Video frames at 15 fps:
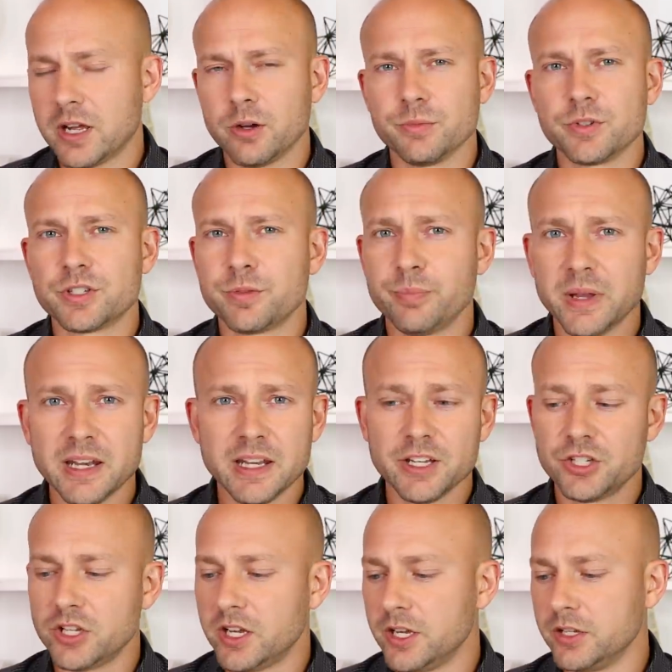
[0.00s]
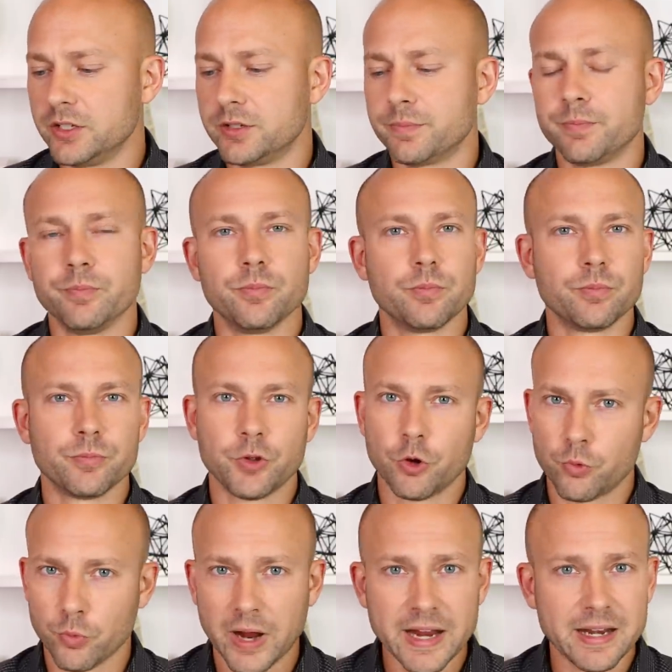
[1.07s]
Now, spinach is
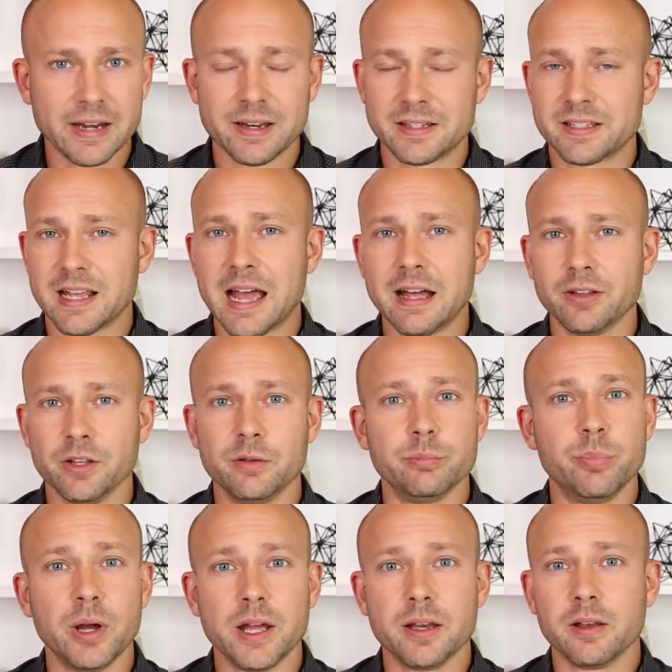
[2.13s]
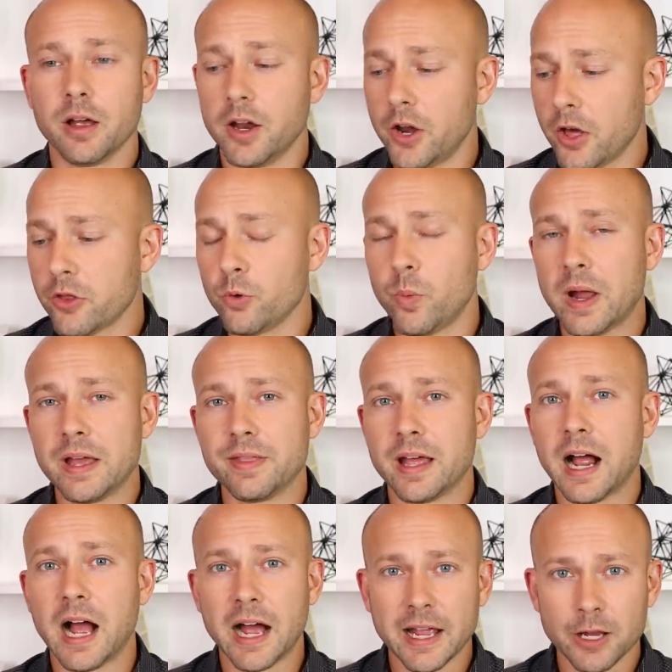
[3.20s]
great in a salad, but another way
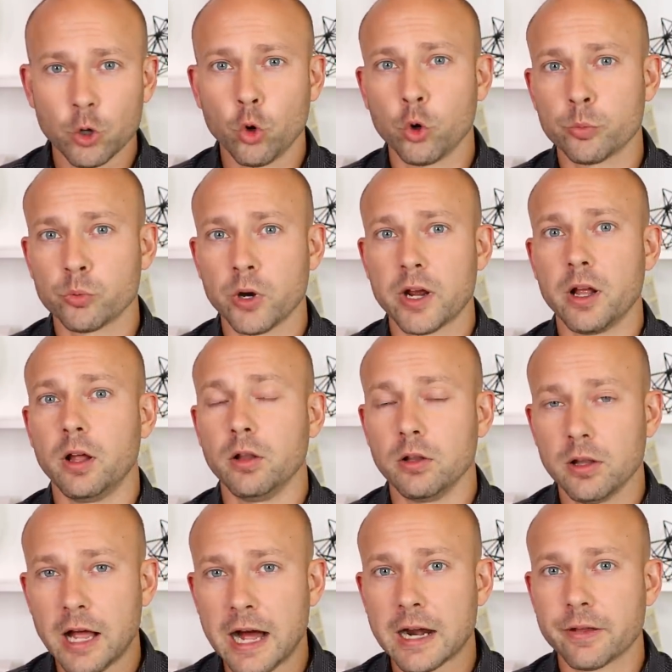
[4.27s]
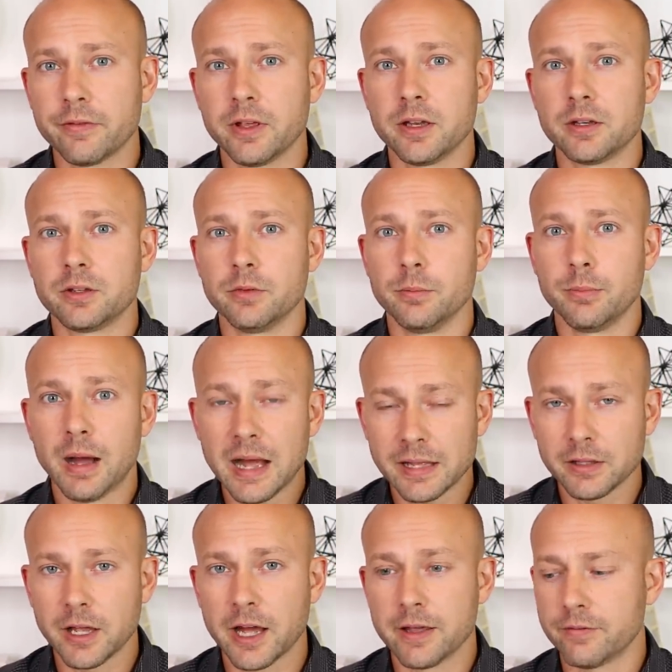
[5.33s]
that I incorporate a lot of it into
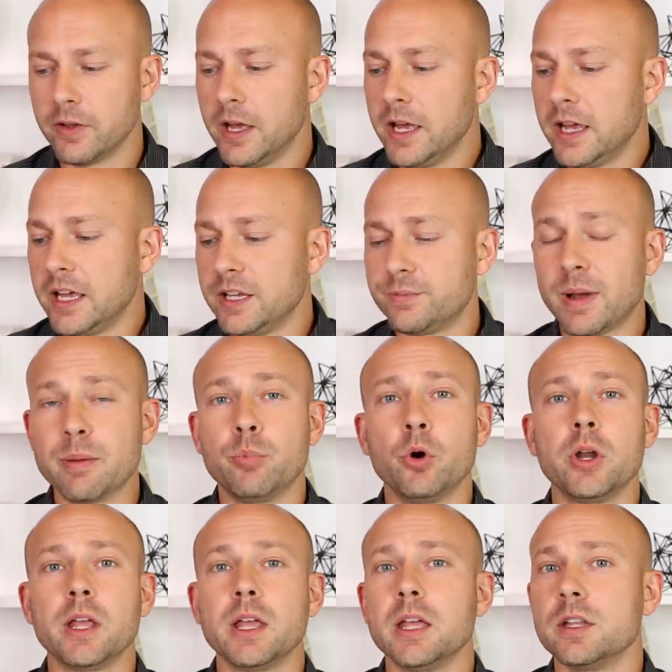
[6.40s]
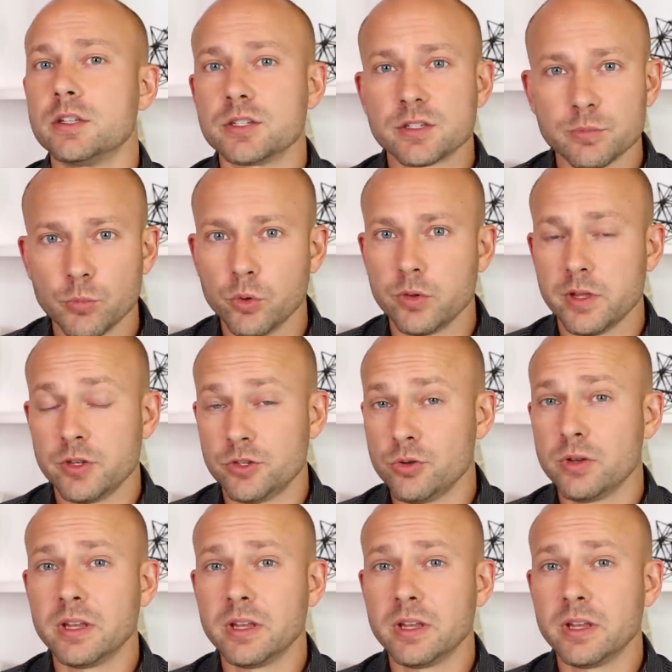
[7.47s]
my life is by putting it in smoothies.